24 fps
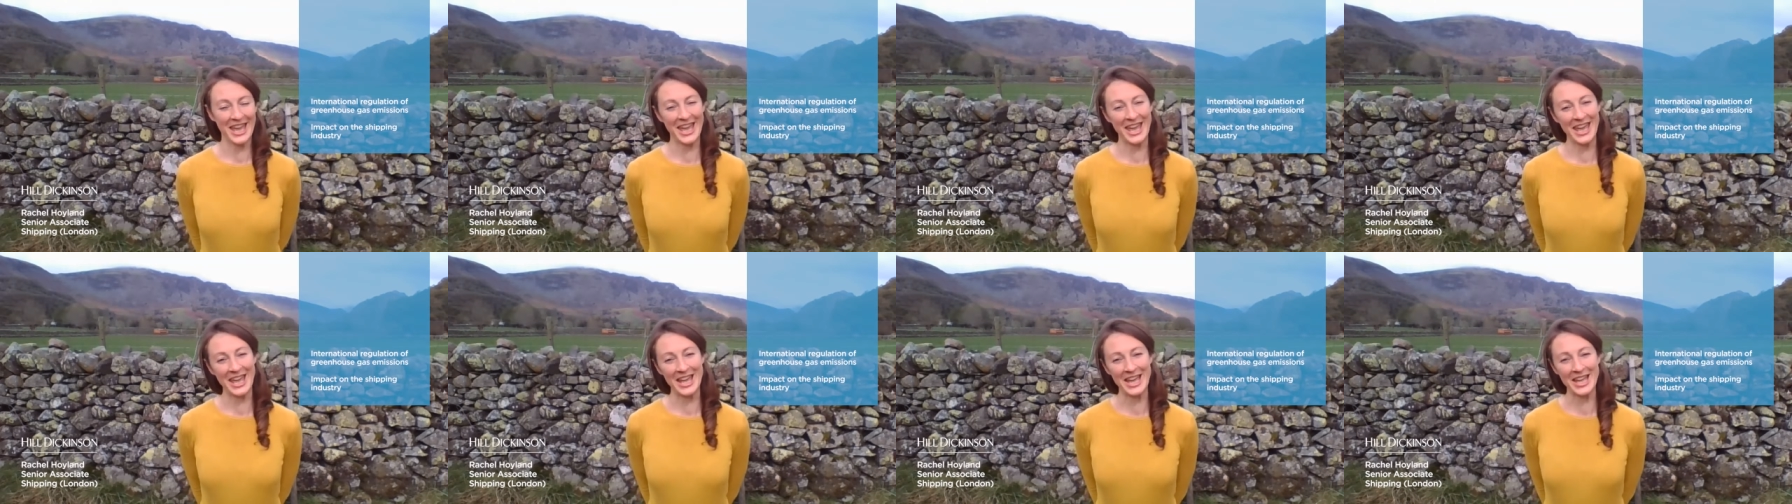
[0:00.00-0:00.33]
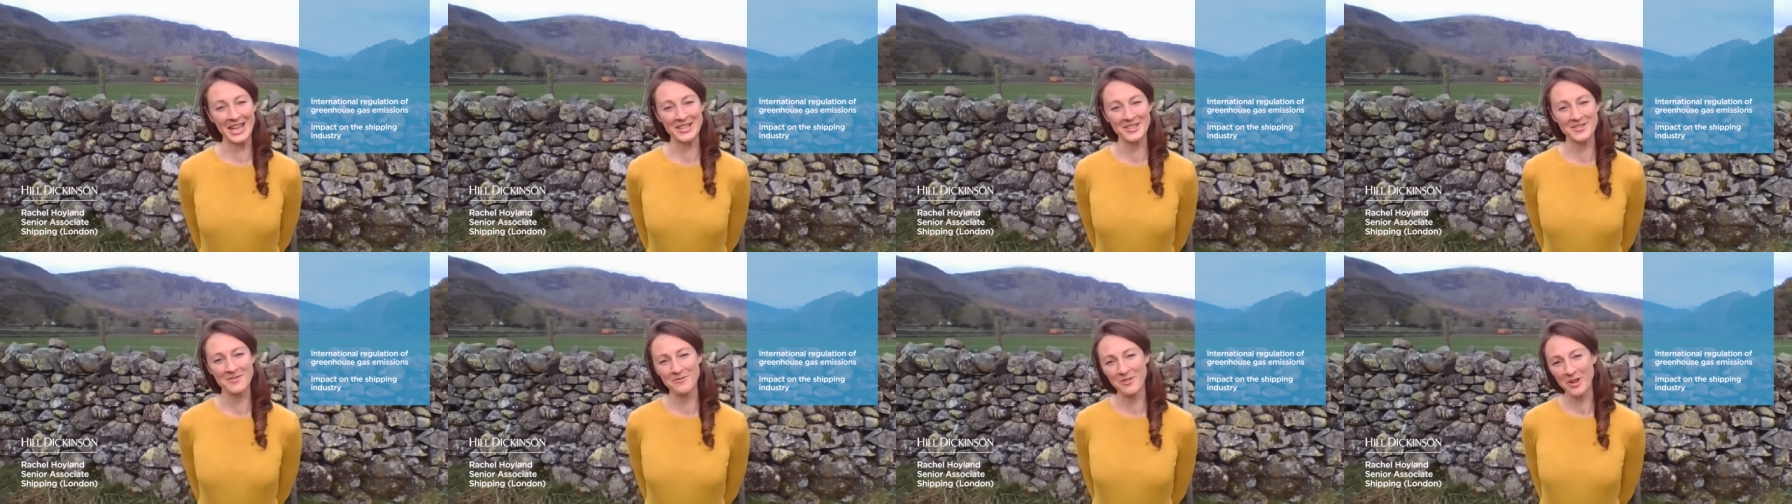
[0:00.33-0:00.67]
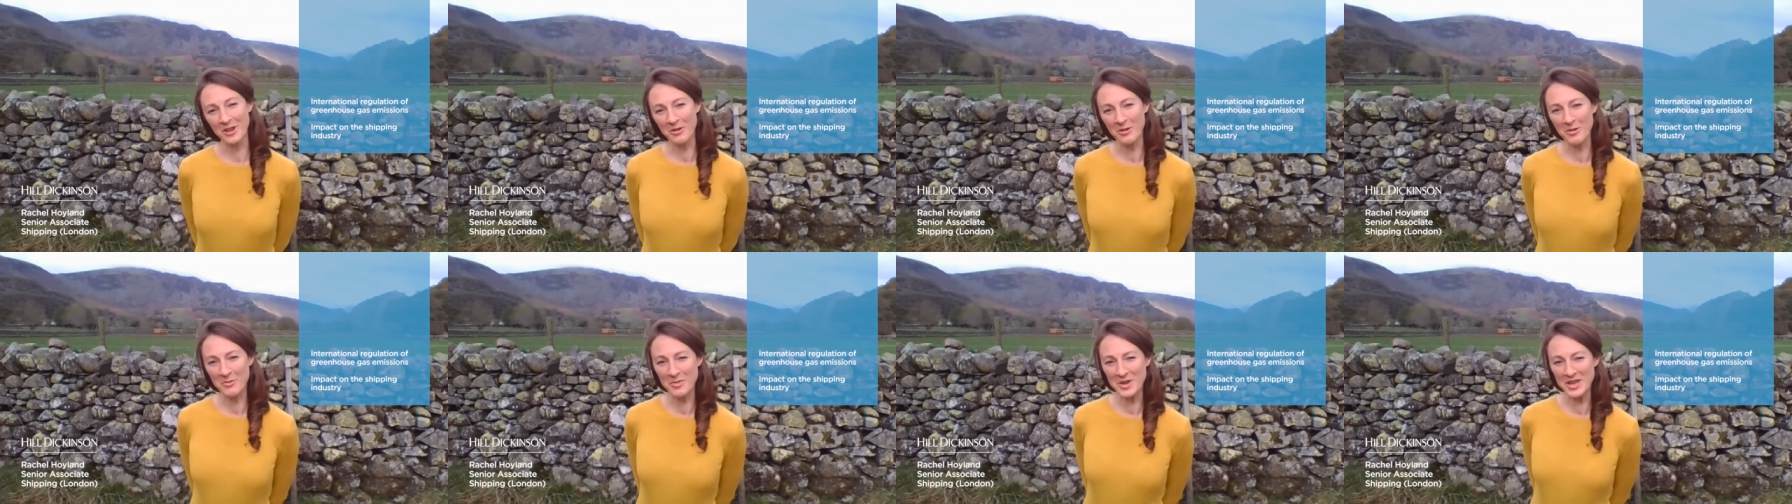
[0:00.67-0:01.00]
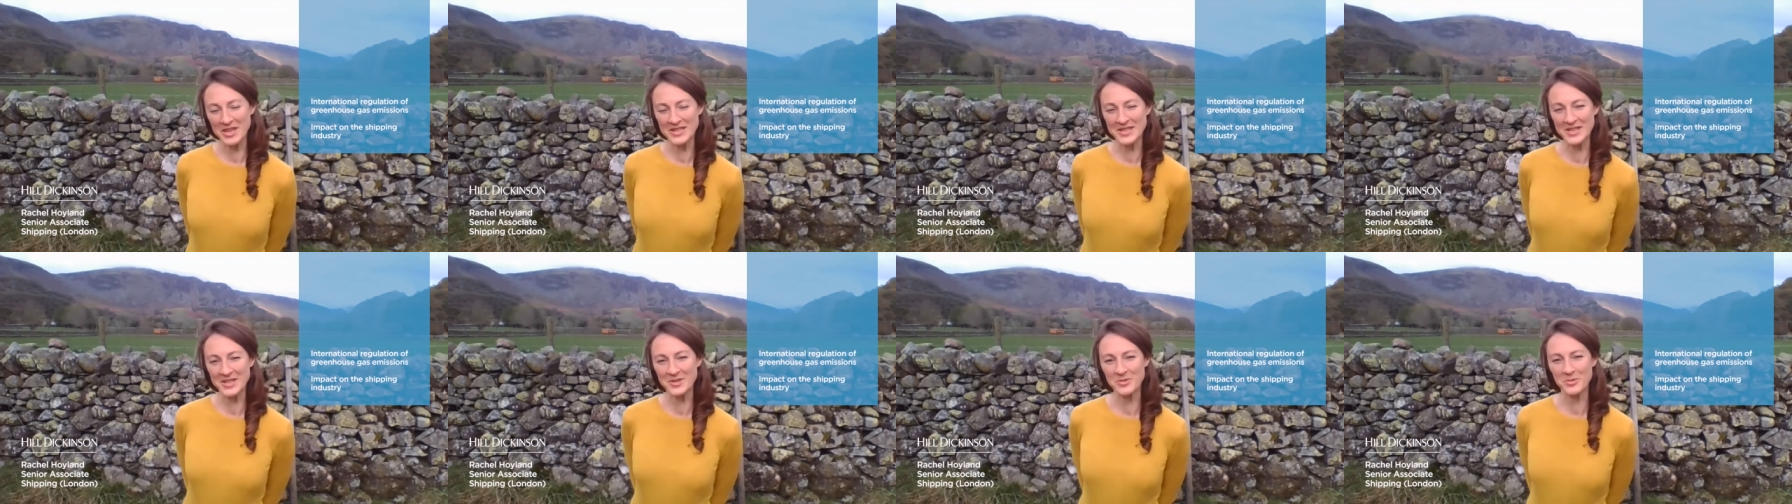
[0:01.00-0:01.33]
In some follow-on
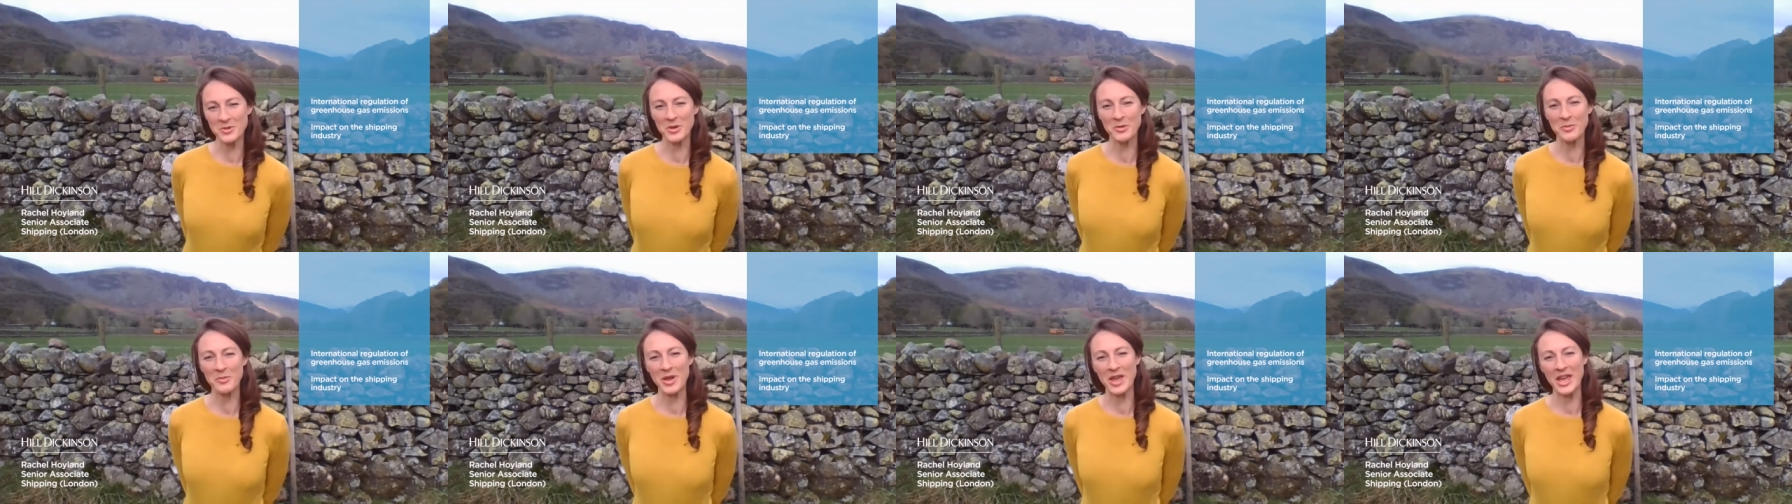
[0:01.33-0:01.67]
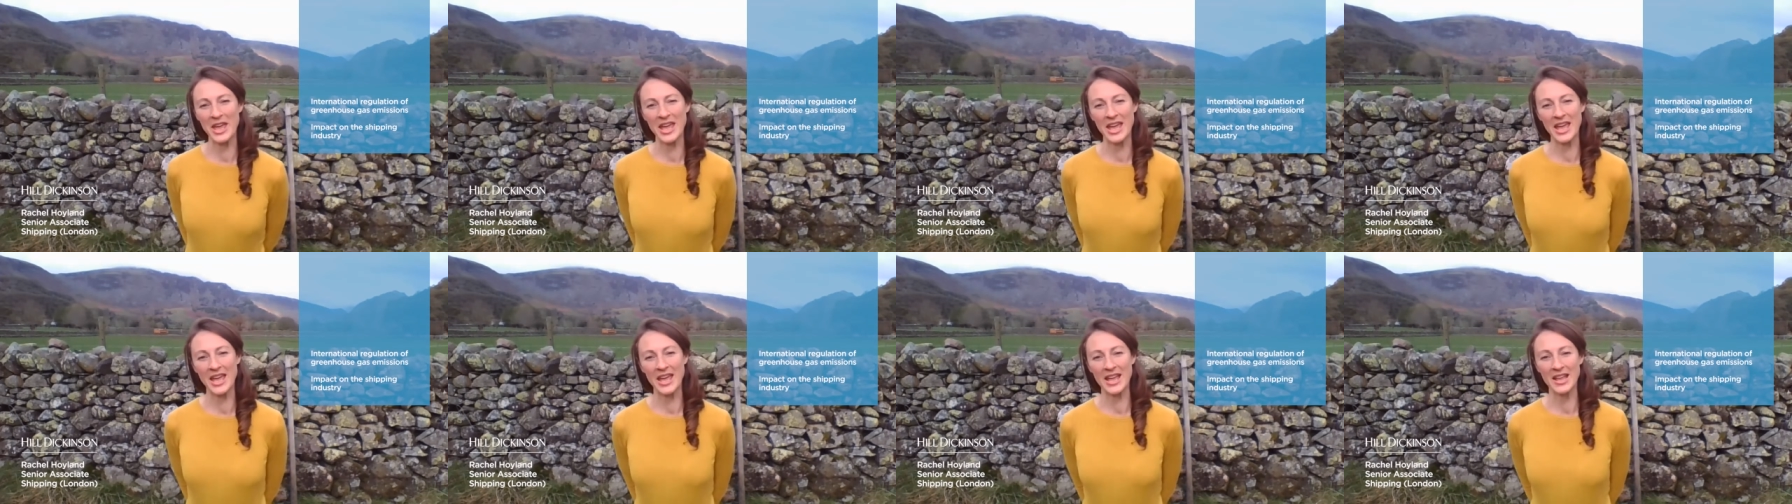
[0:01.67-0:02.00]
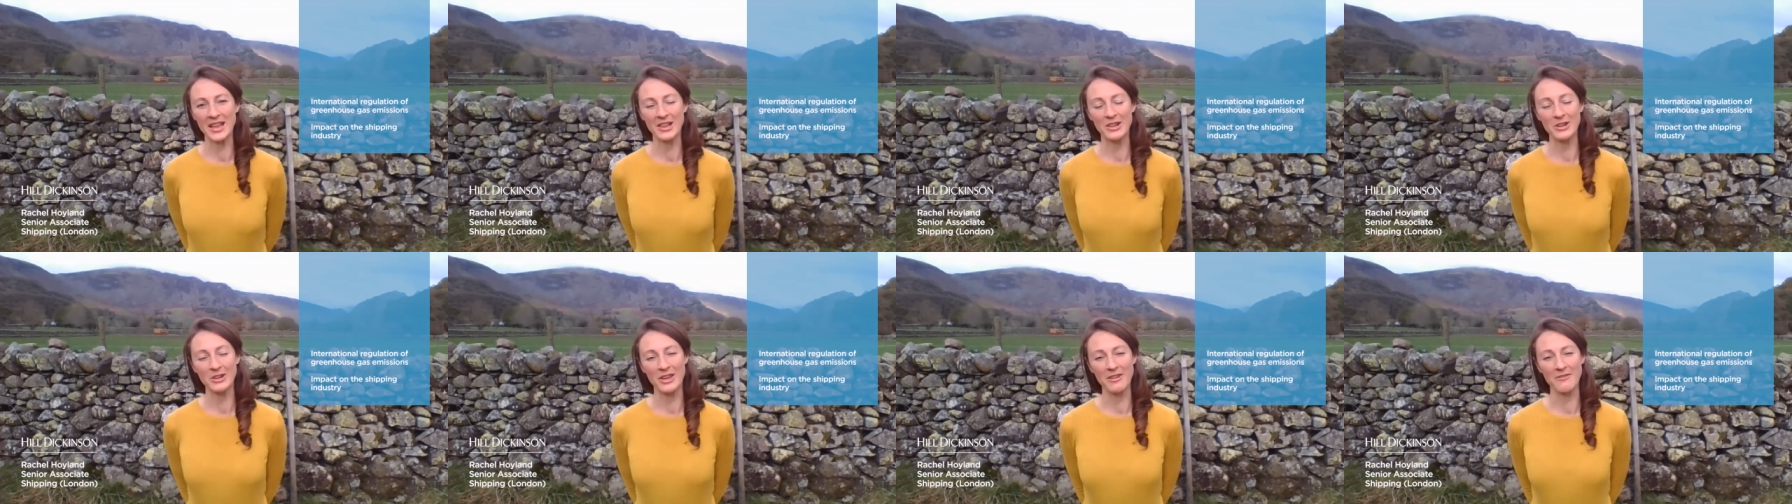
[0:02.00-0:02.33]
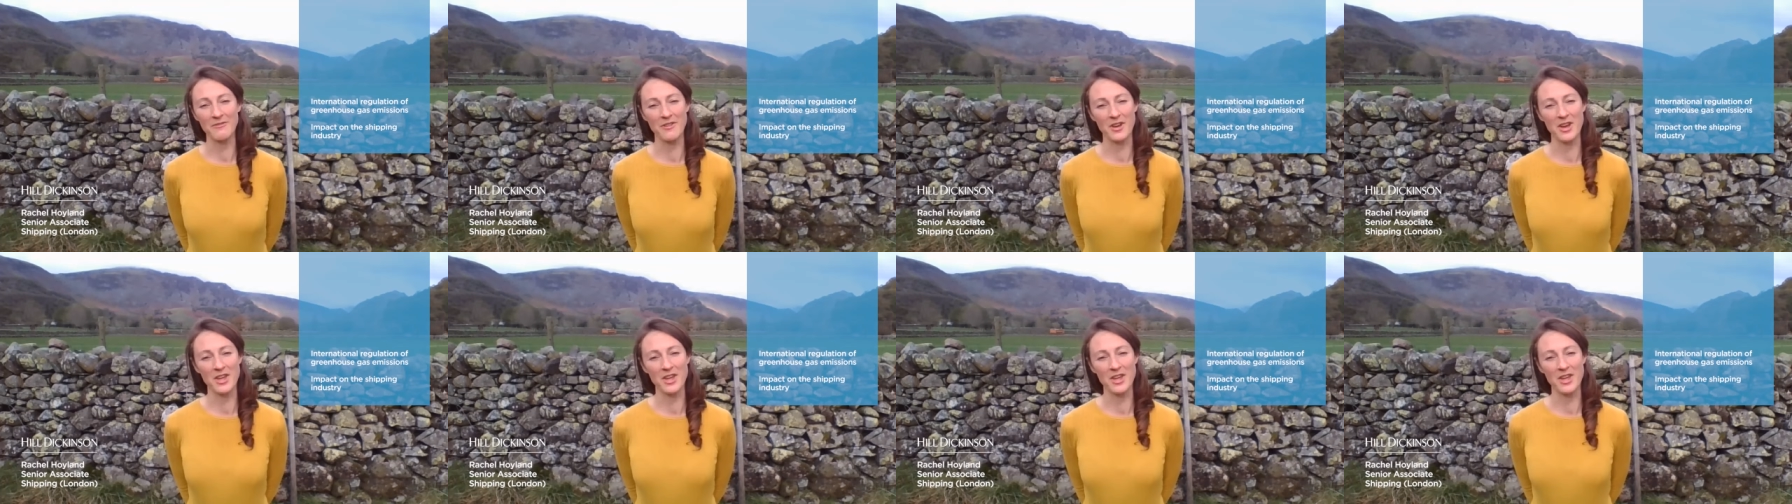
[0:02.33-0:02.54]
pieces, we'll be looking